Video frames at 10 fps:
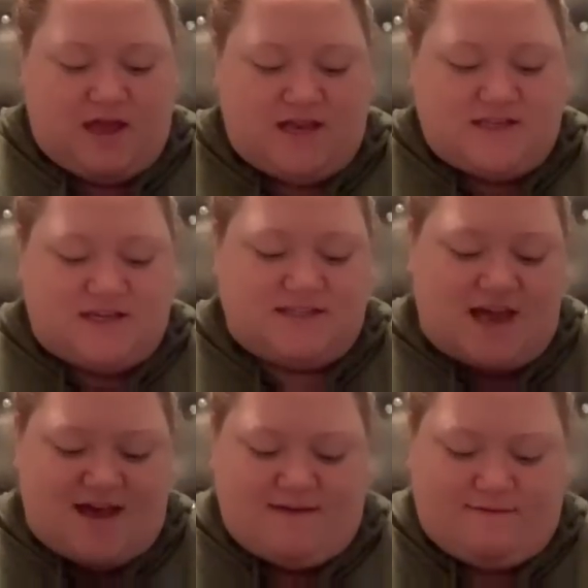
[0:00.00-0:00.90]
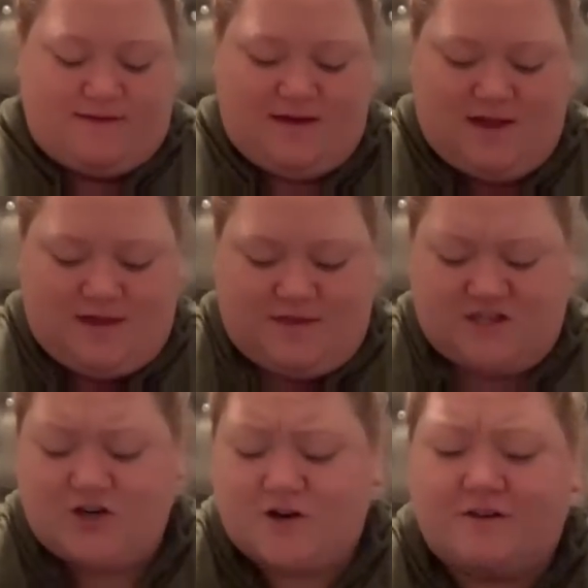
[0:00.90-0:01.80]
It does have the
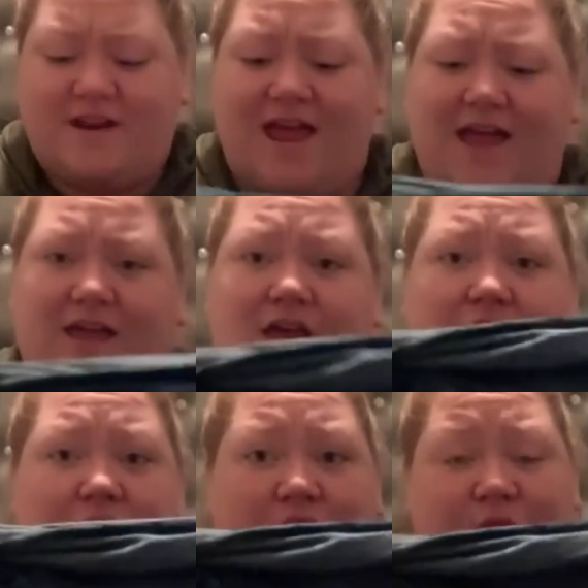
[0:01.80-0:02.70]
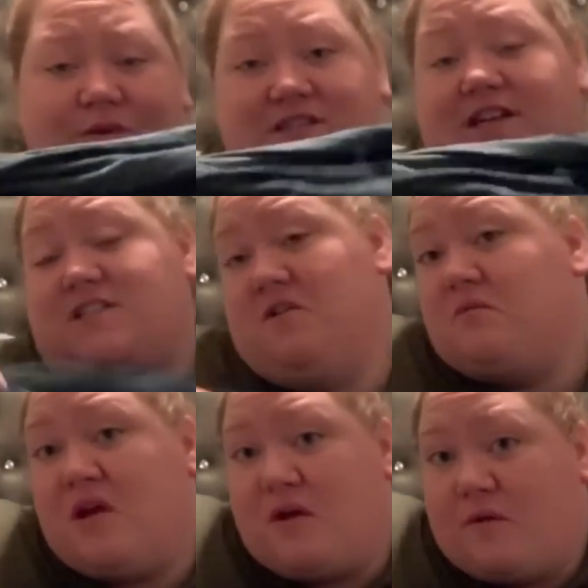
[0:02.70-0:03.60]
turtleneck, which I
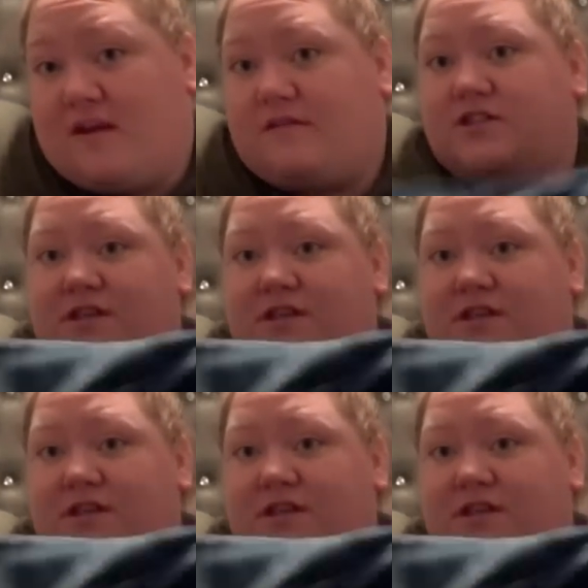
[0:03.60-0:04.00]
don't know if